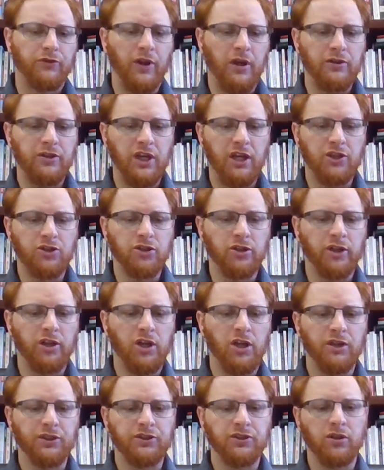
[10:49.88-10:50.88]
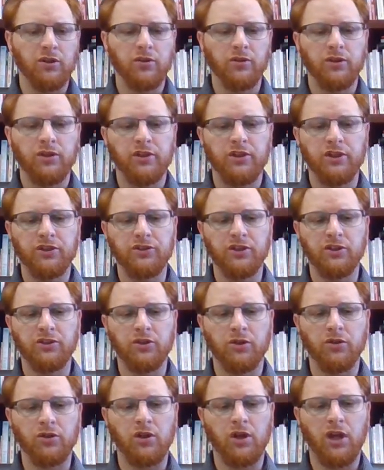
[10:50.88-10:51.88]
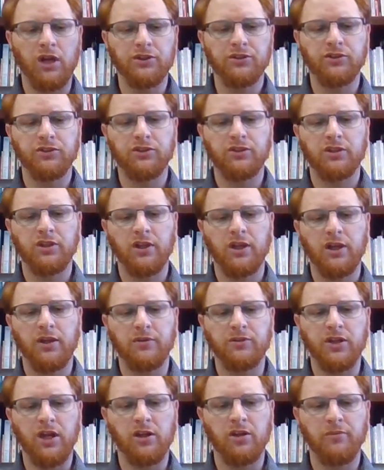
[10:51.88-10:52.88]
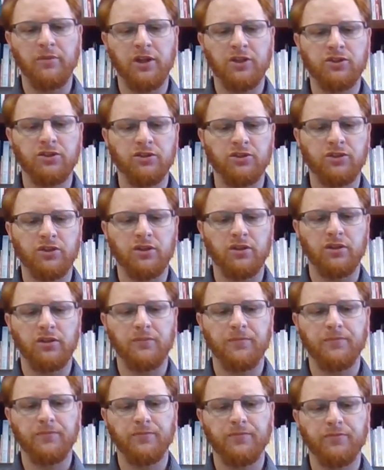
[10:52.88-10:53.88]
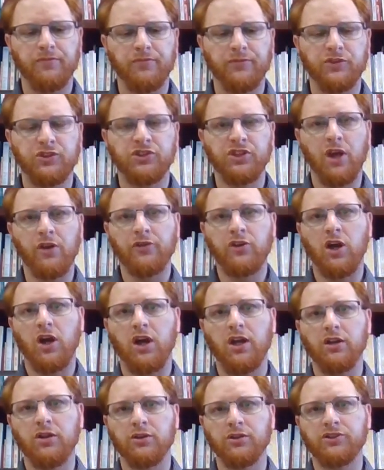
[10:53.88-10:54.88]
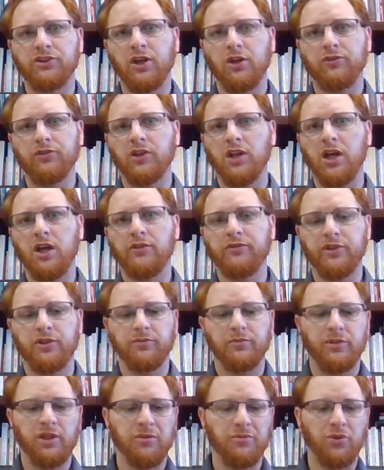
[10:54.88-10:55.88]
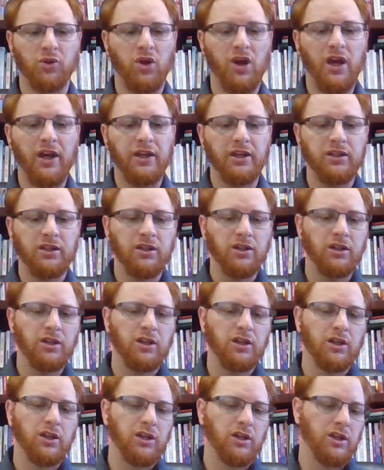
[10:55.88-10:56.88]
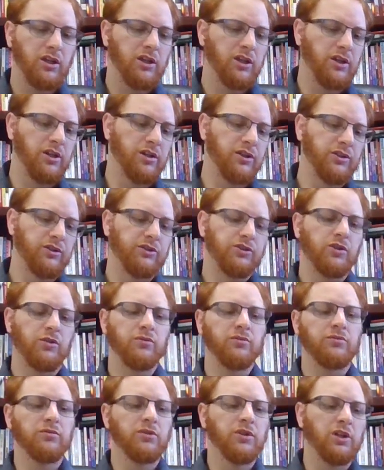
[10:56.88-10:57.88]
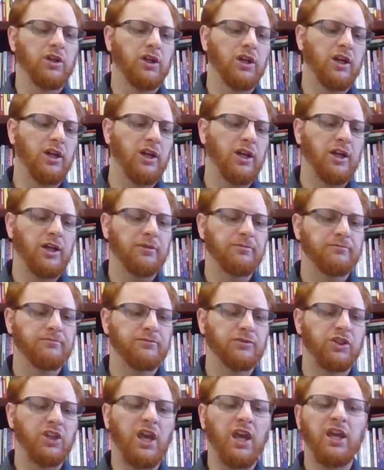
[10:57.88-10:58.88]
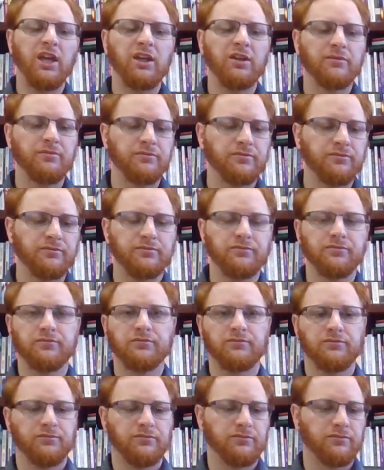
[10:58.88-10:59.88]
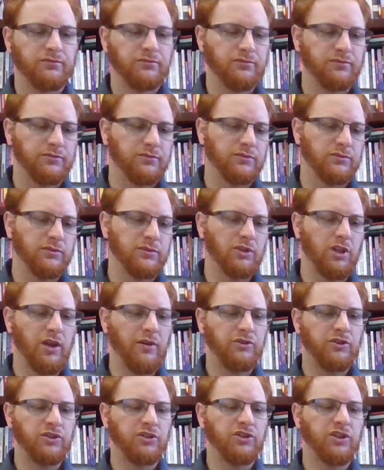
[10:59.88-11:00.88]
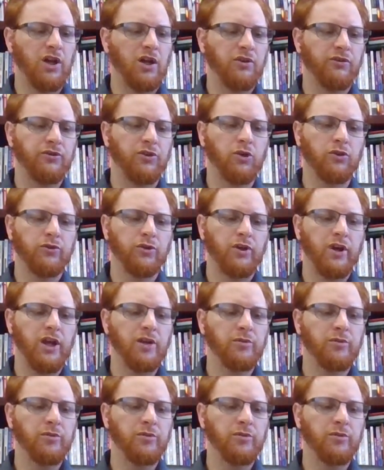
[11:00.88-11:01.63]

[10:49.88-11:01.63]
Foundationally, also, these internal causes, Downer mentions self-love and pride. So Cain loved self over